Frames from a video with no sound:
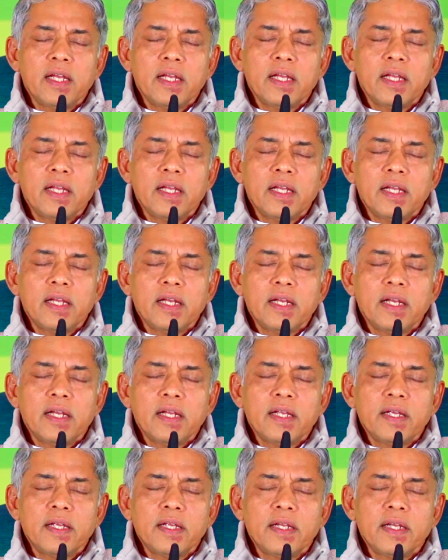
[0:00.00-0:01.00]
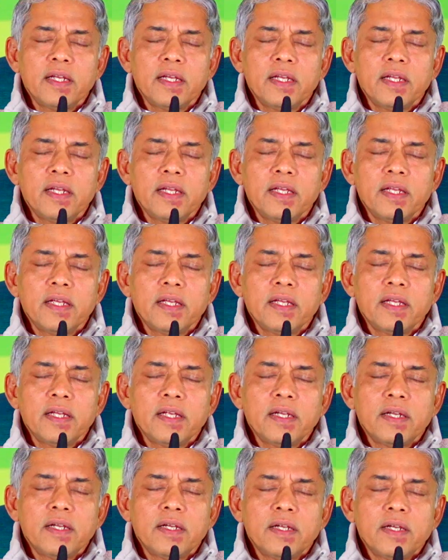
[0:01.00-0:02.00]

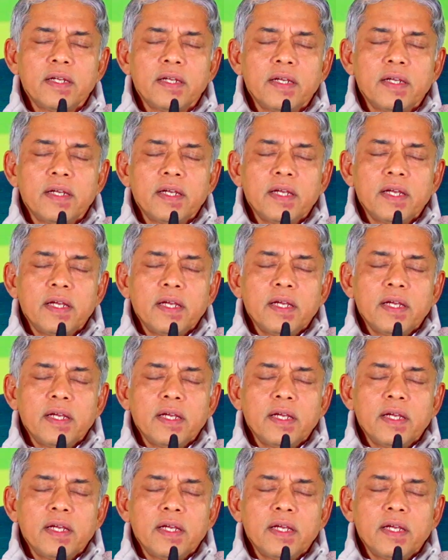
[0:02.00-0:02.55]
Nothing is said.